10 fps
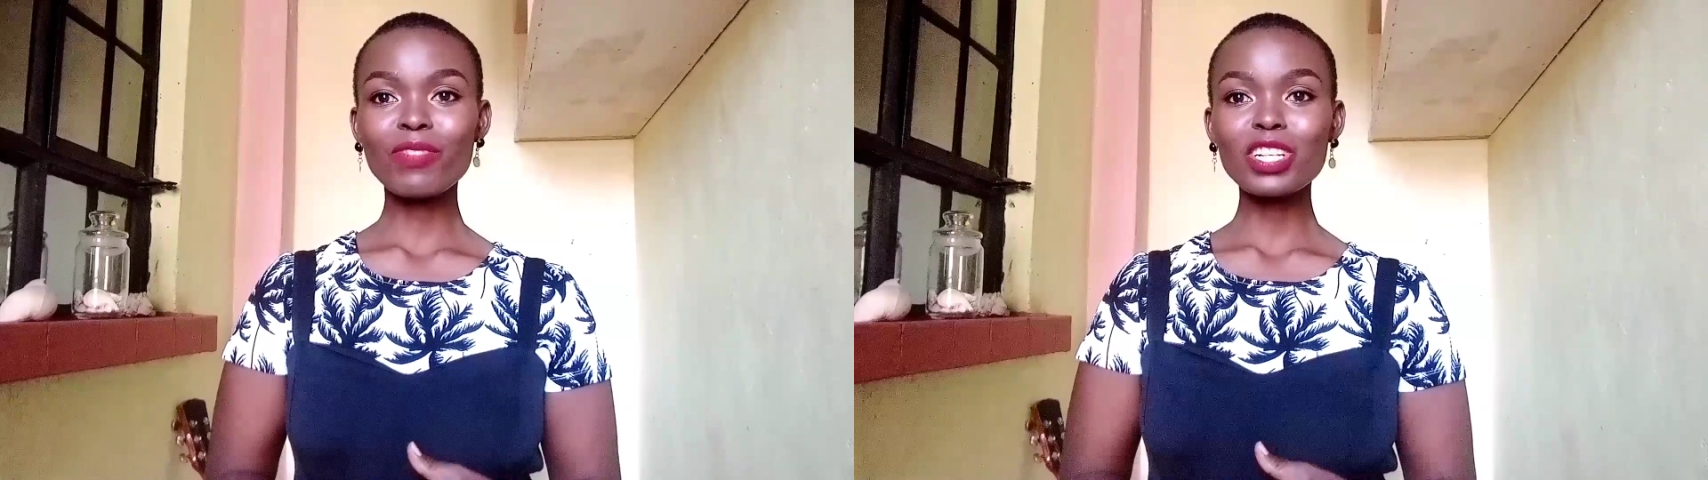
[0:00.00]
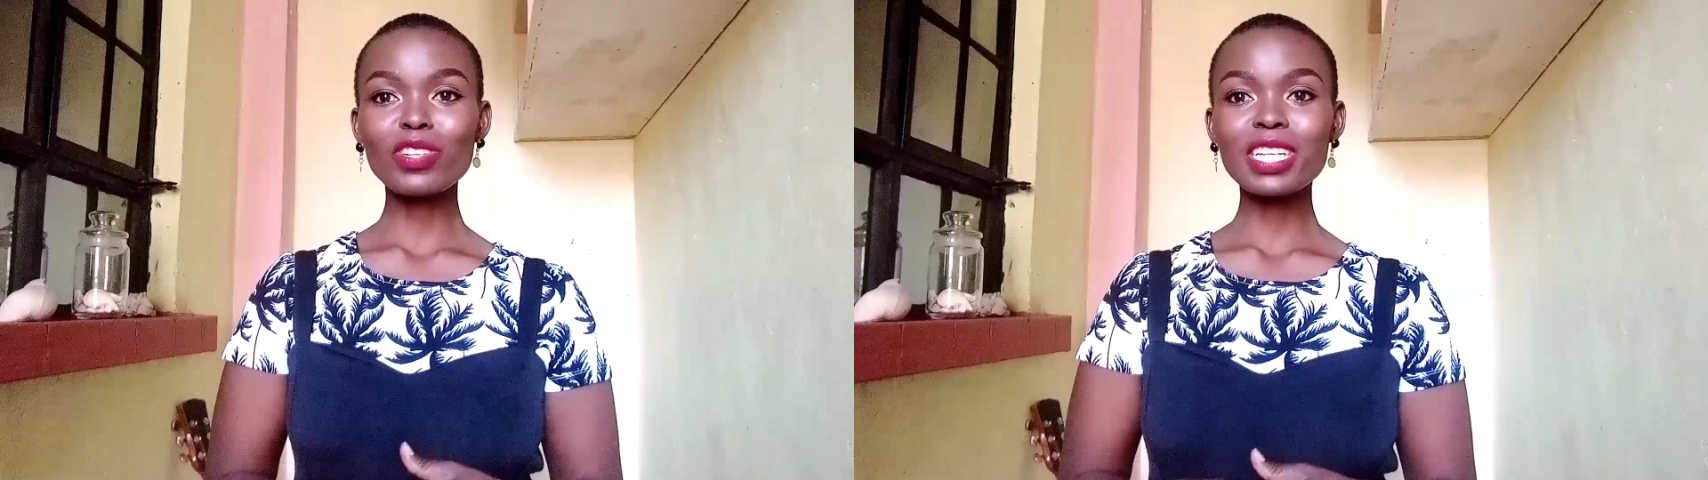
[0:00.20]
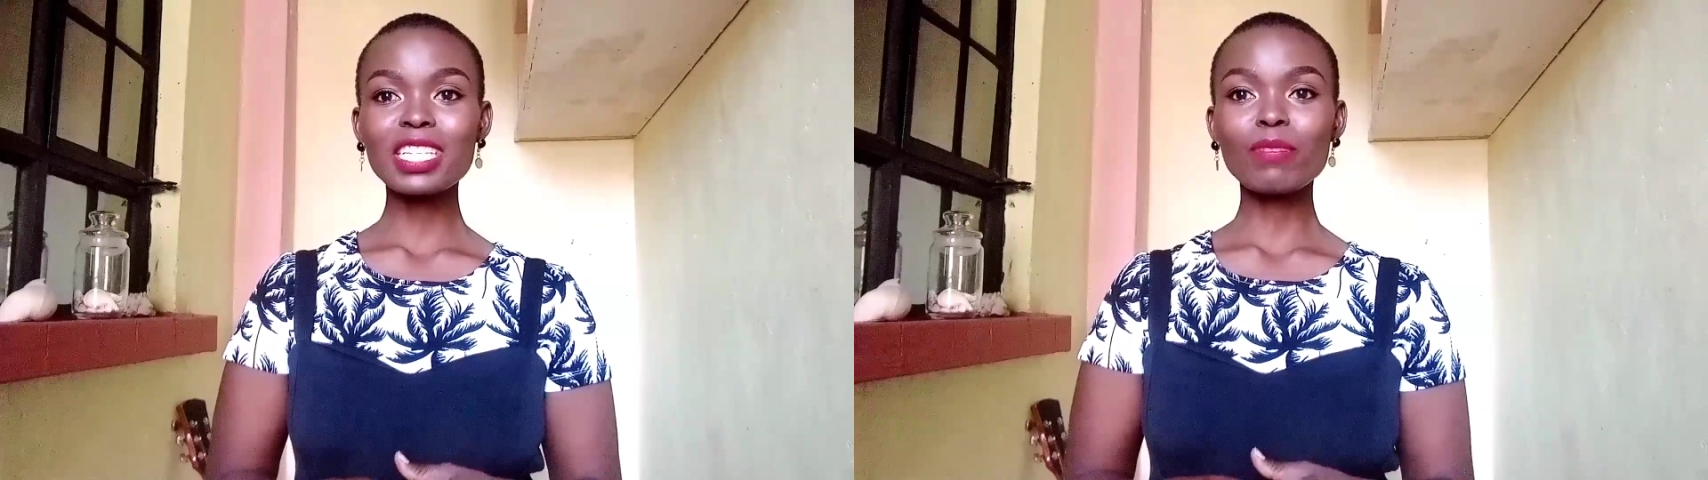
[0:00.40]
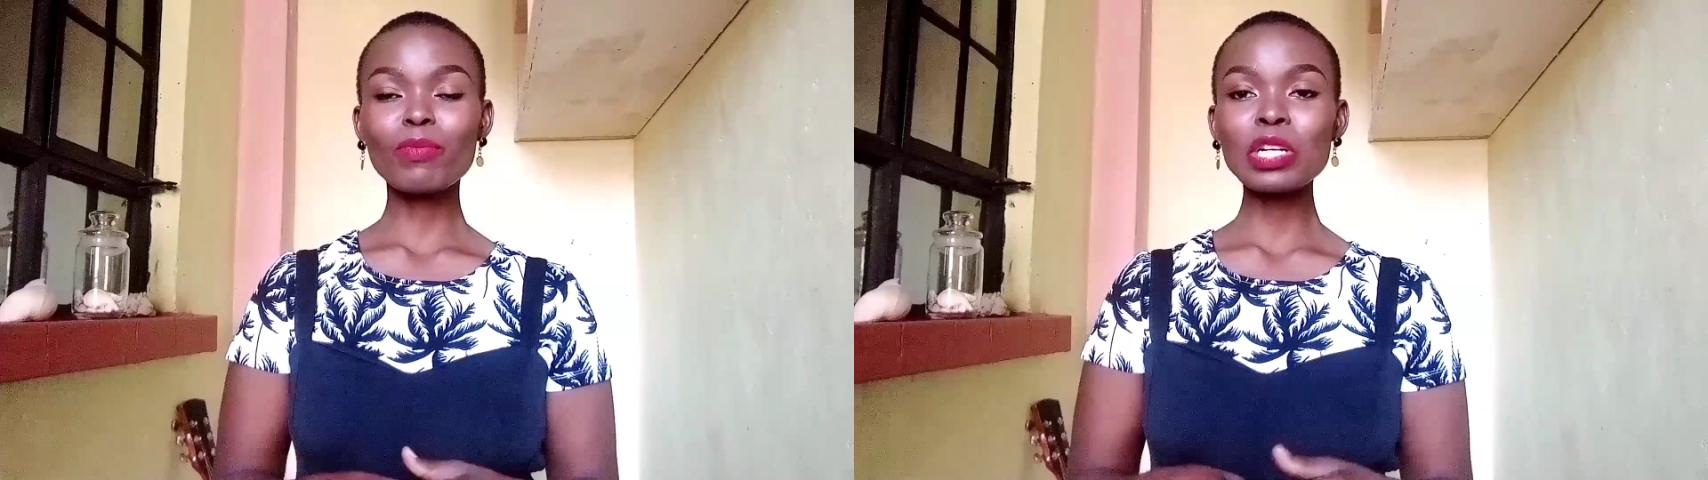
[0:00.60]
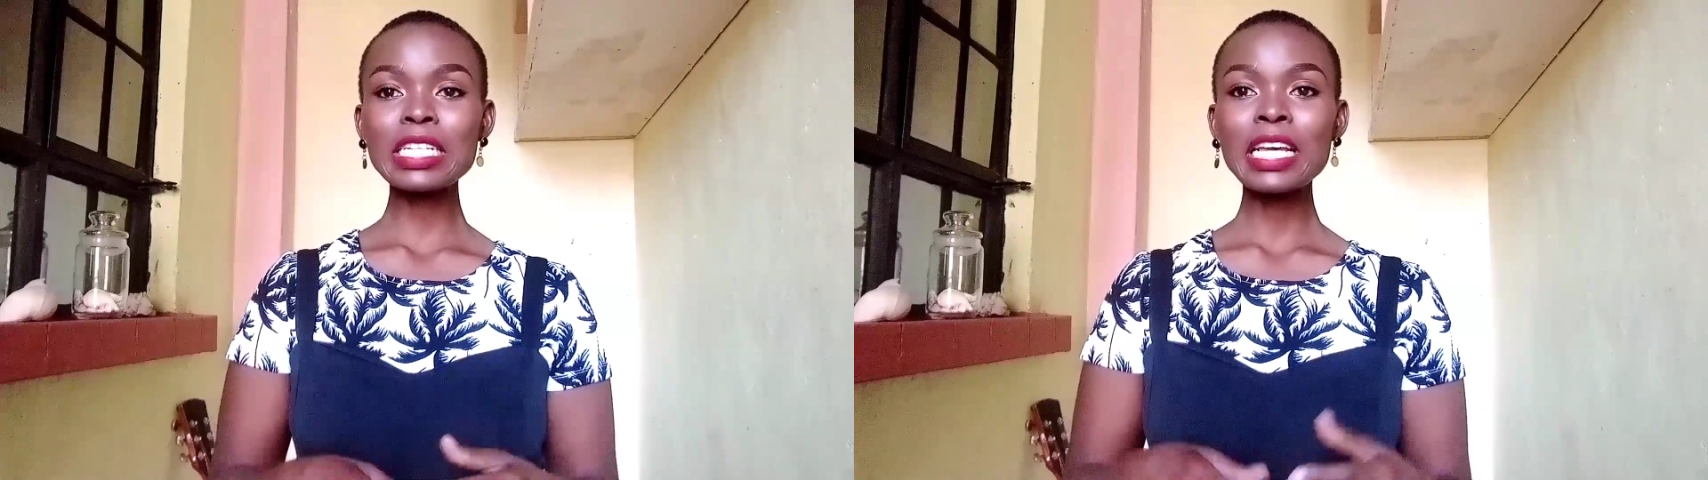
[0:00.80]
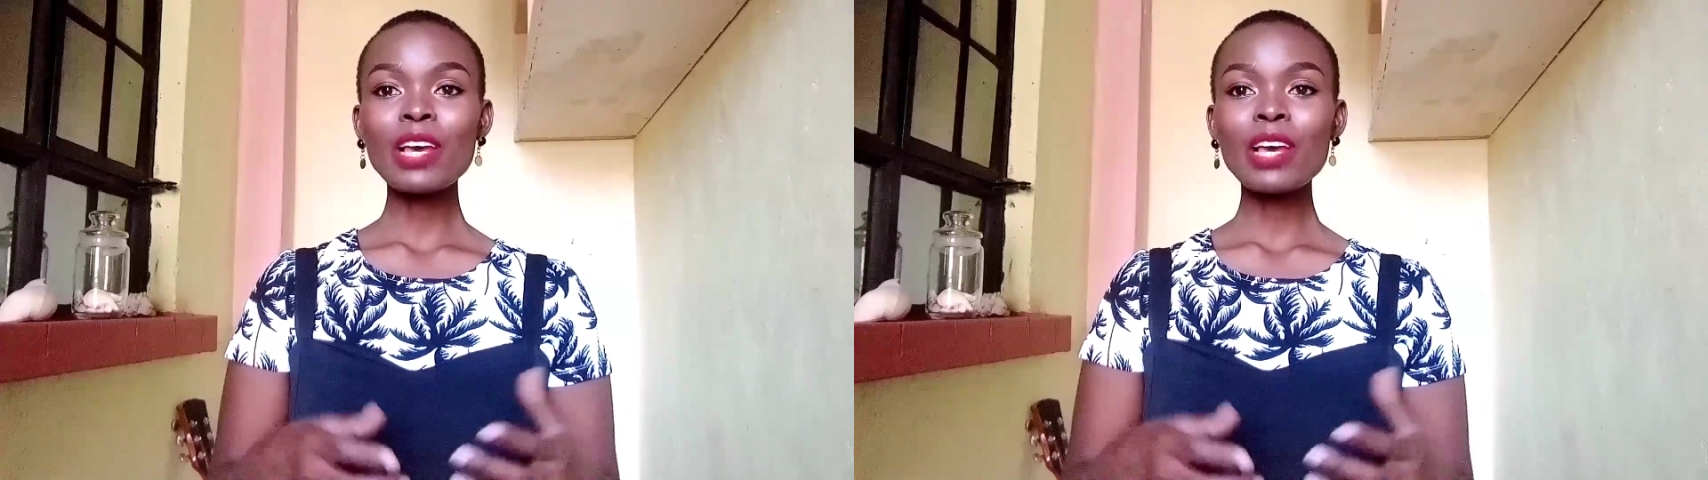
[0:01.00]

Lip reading: Fashion is about